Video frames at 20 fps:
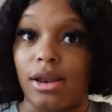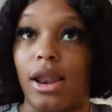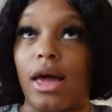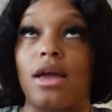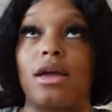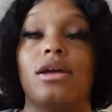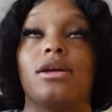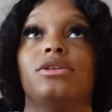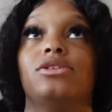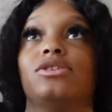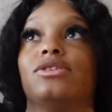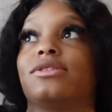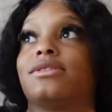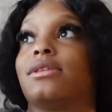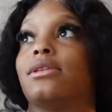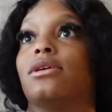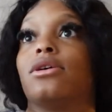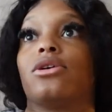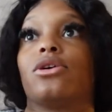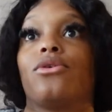Like, it just
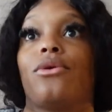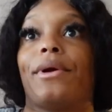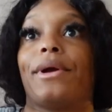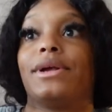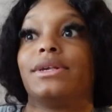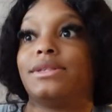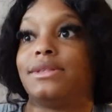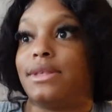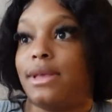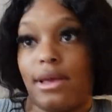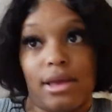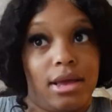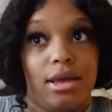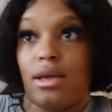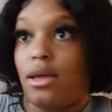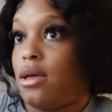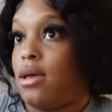look crazy.